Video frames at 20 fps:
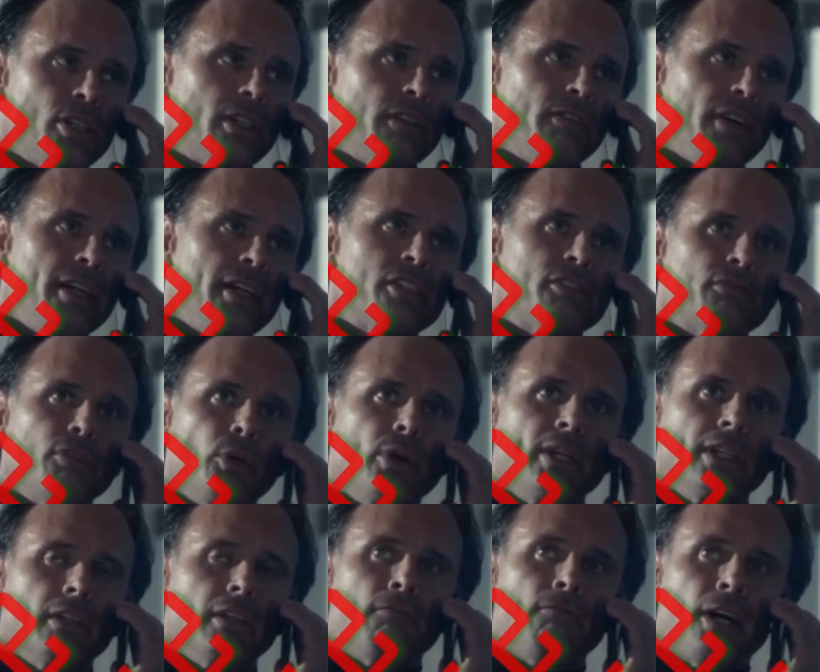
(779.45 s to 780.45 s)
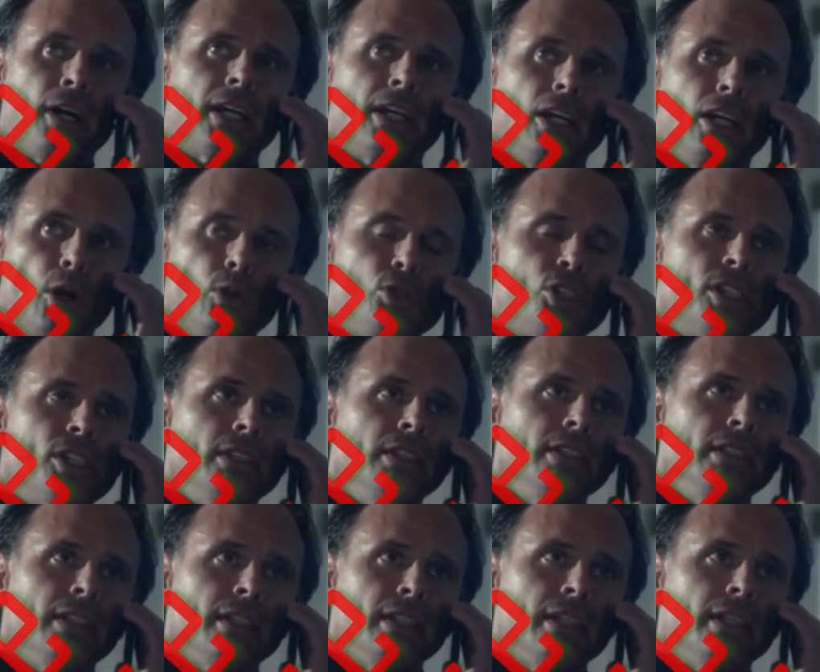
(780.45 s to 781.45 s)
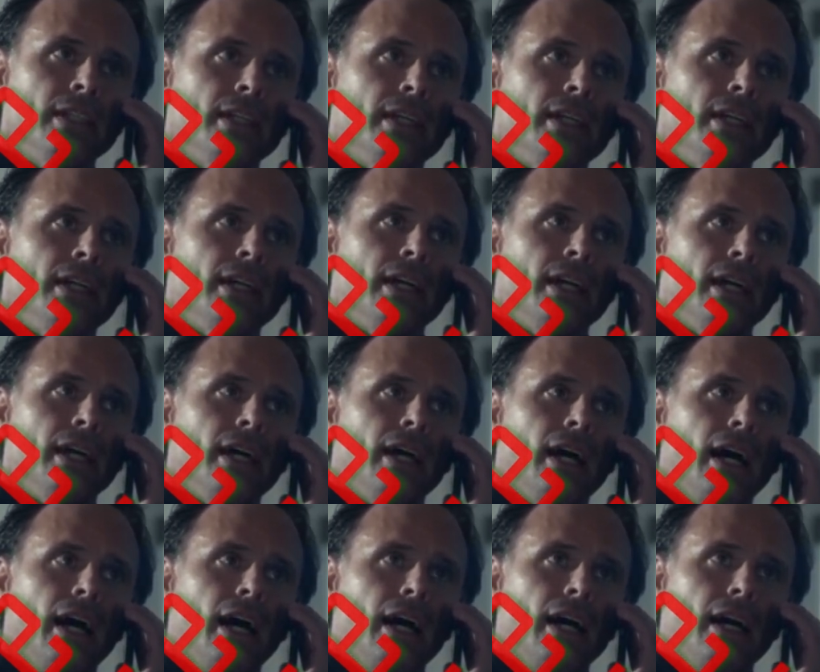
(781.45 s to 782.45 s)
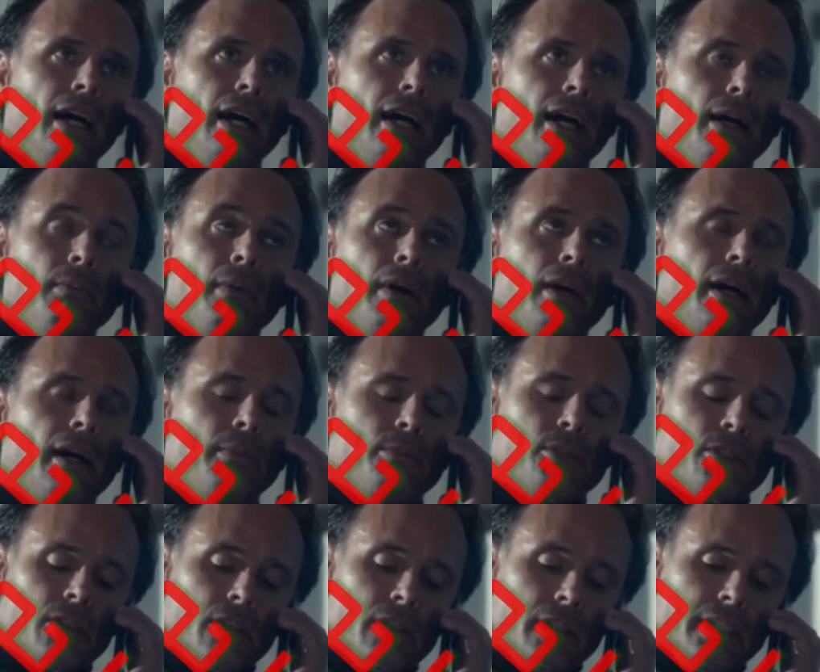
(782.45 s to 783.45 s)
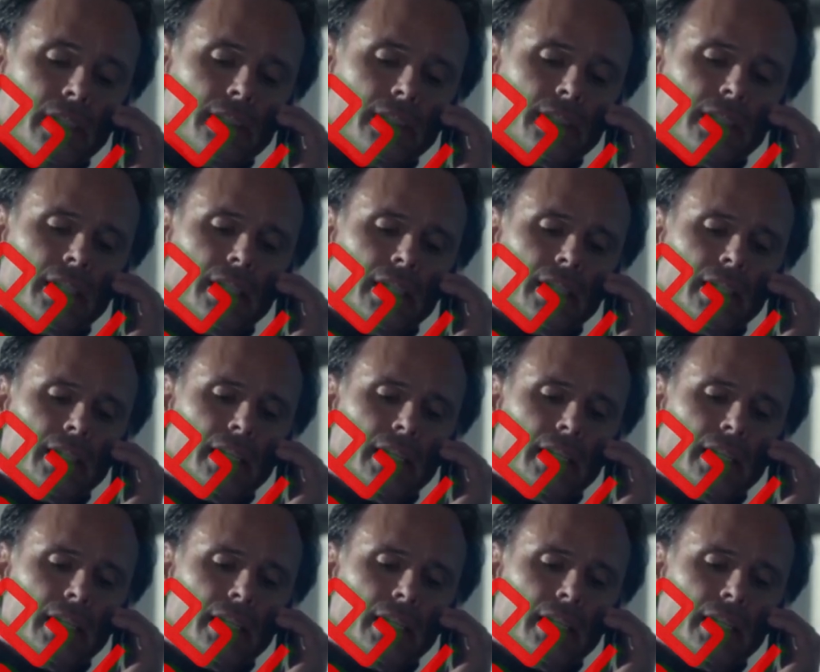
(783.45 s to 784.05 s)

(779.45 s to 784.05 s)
A chunk of ice floating in the fucking ocean? I can't stay on if you're gonna talk like this. I'm sorry.